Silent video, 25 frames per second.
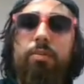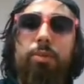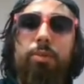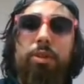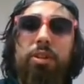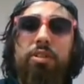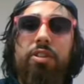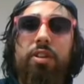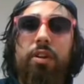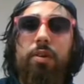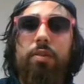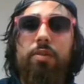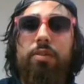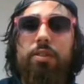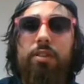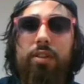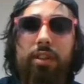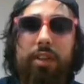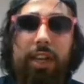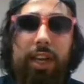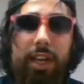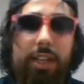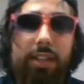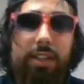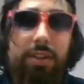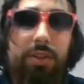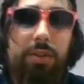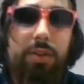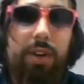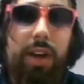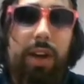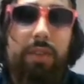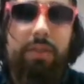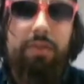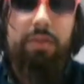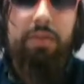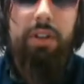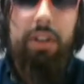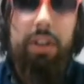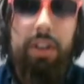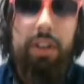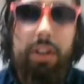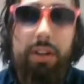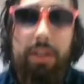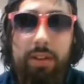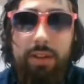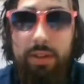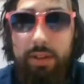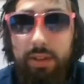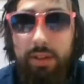of blue zones, in case you haven't
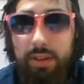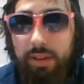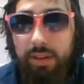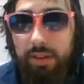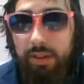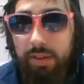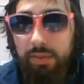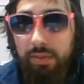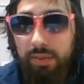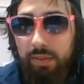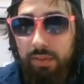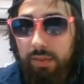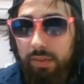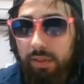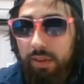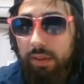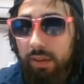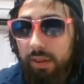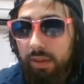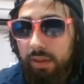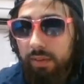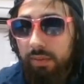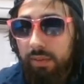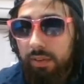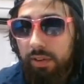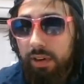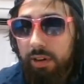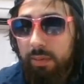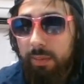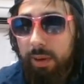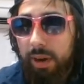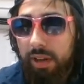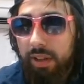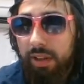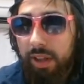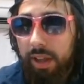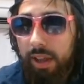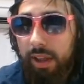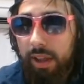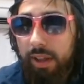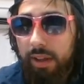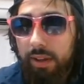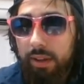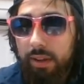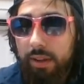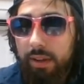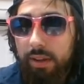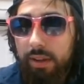really learned about it yet,